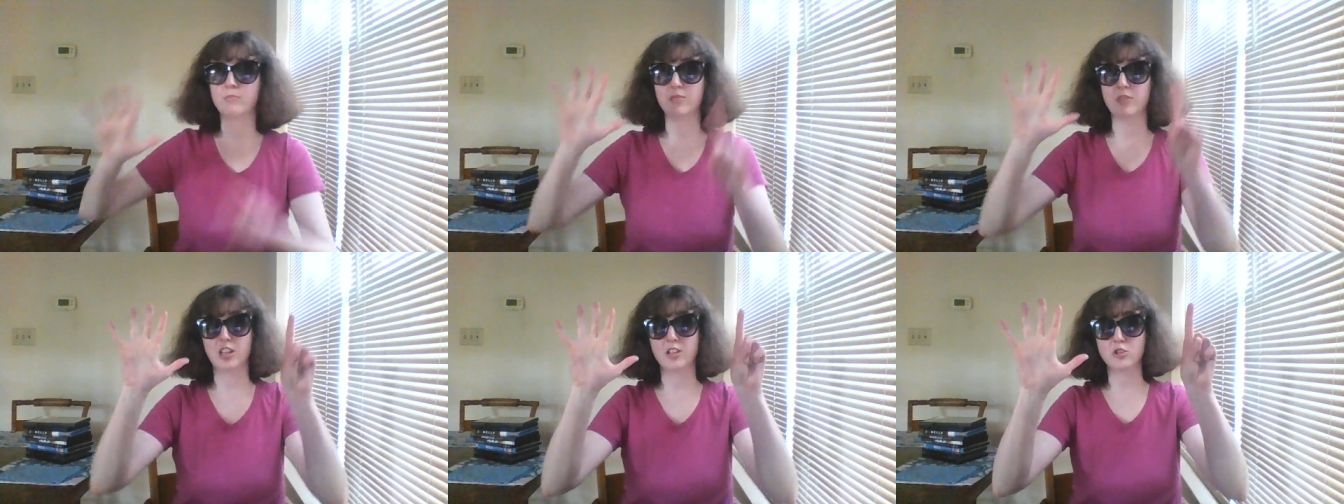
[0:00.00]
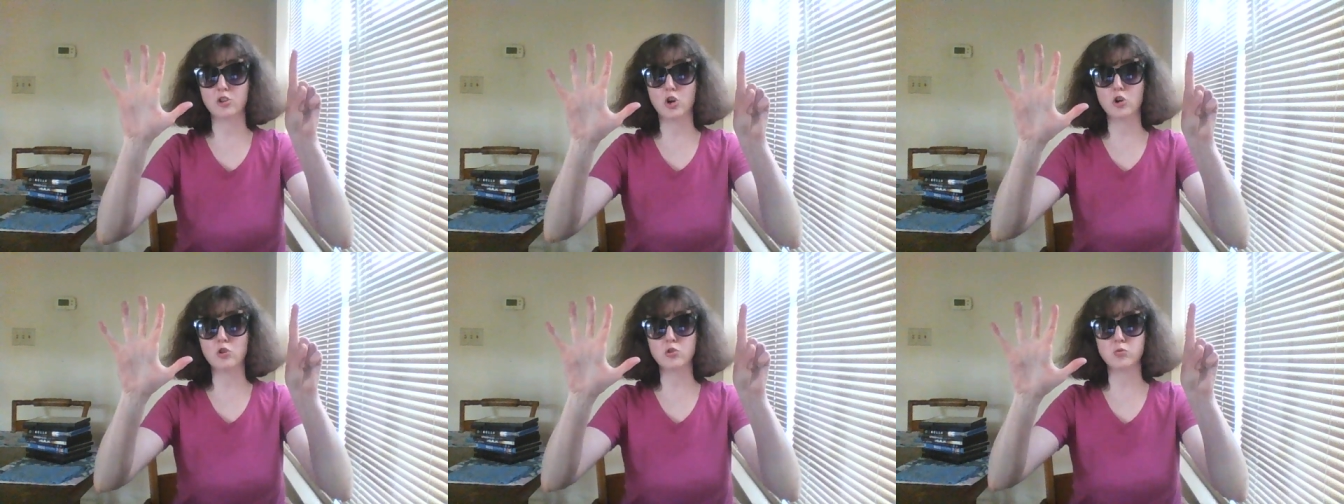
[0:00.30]
And
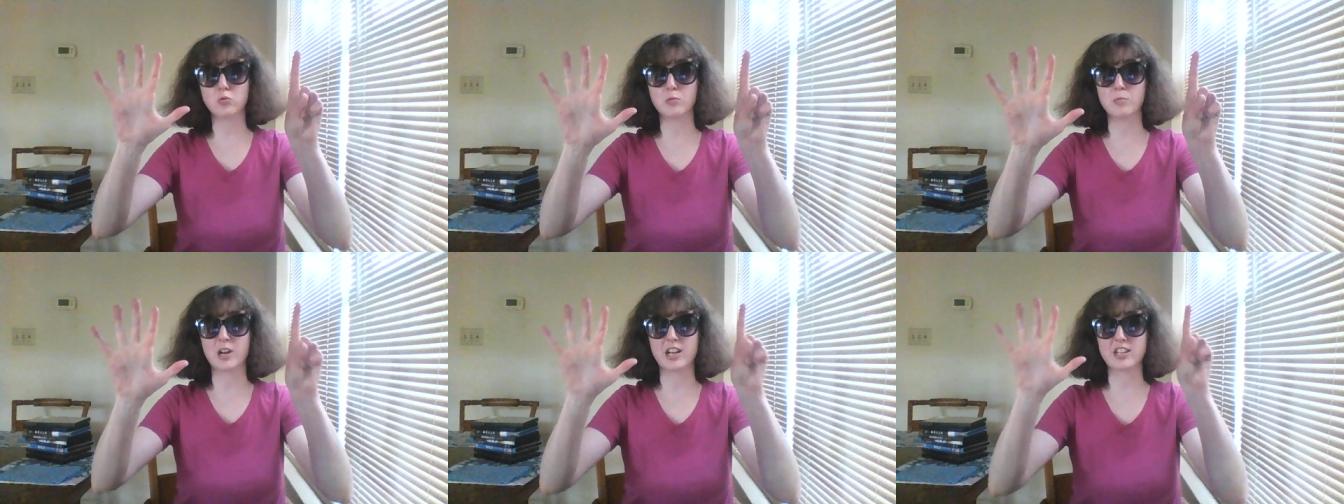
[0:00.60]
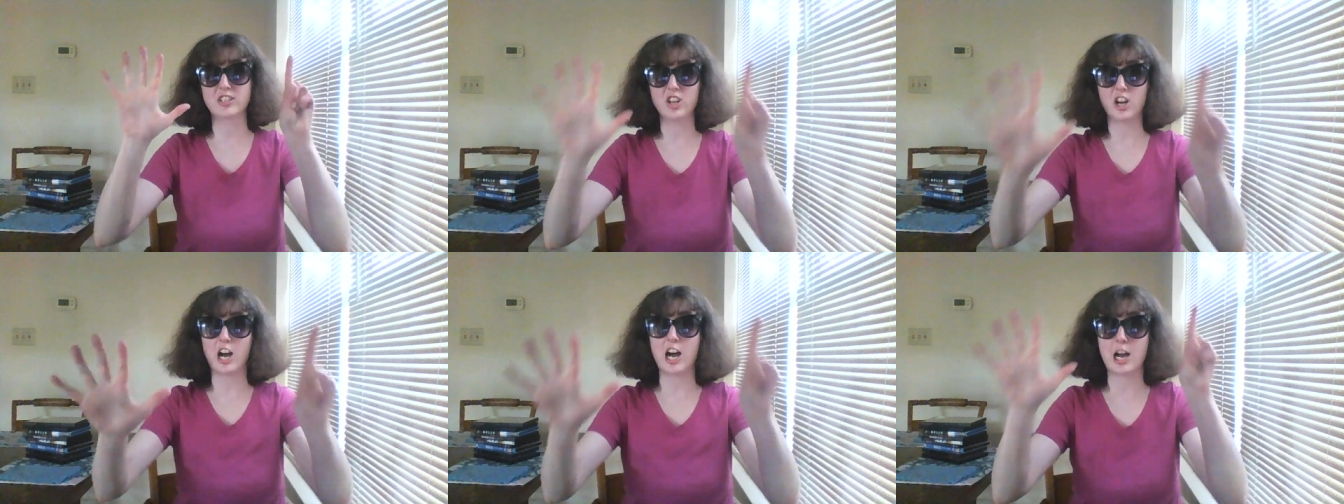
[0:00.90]
those were my
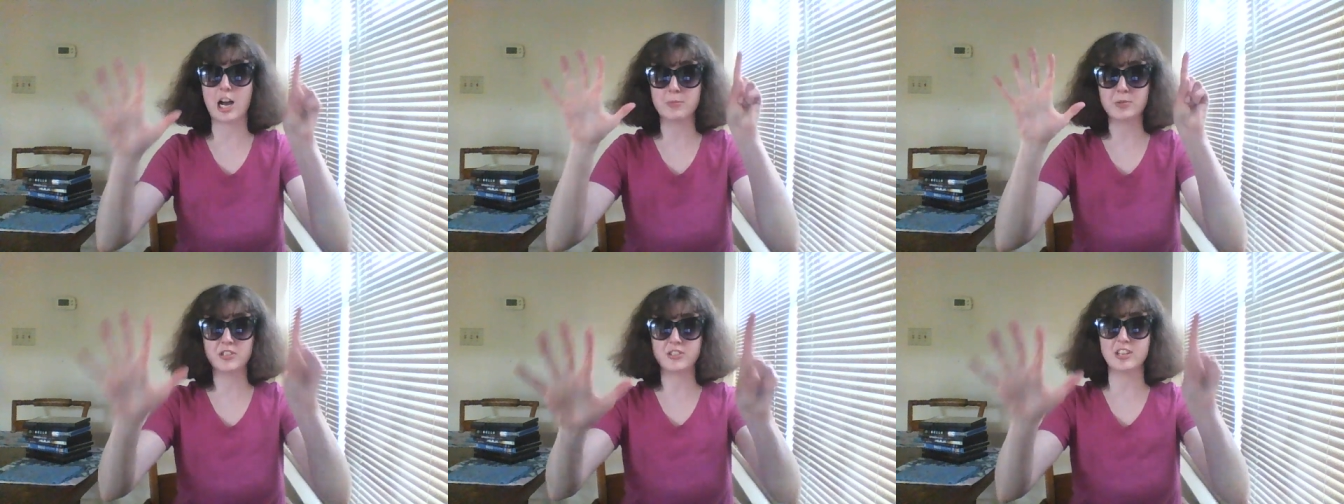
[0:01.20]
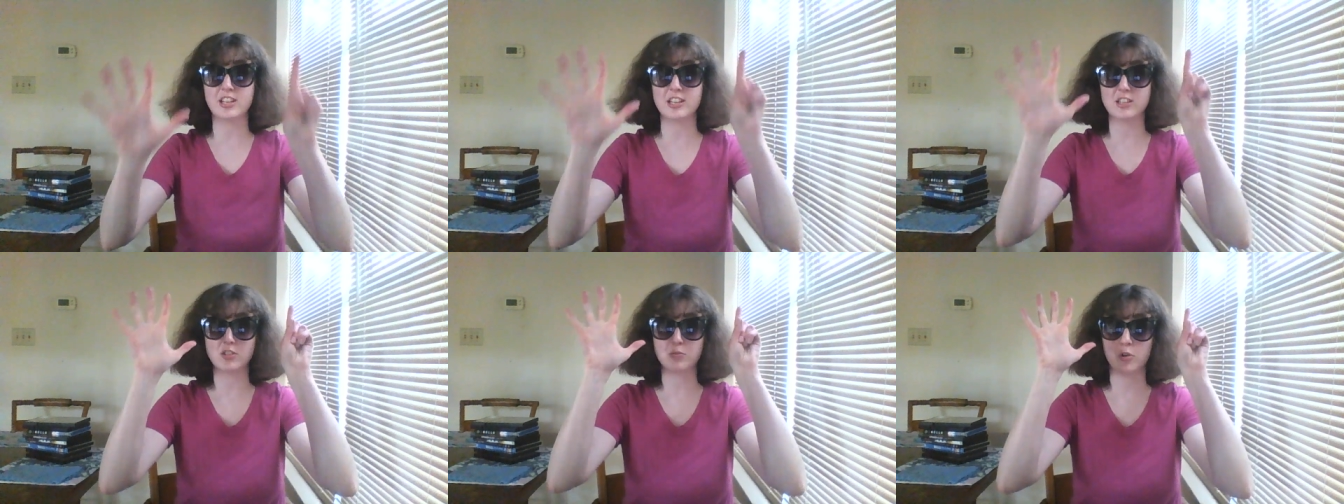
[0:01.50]
top
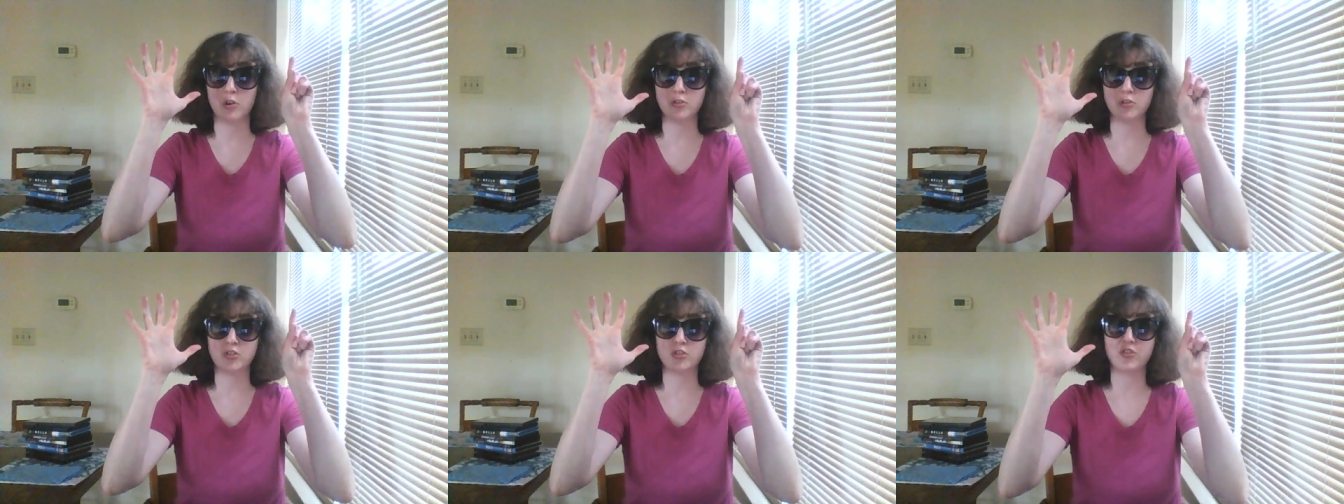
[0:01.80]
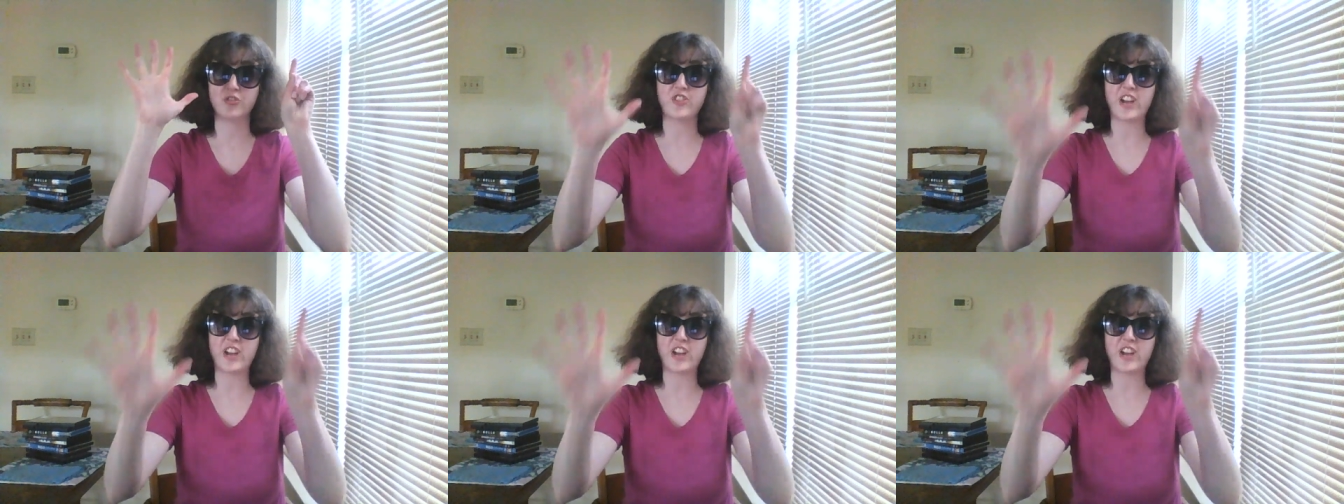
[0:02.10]
six most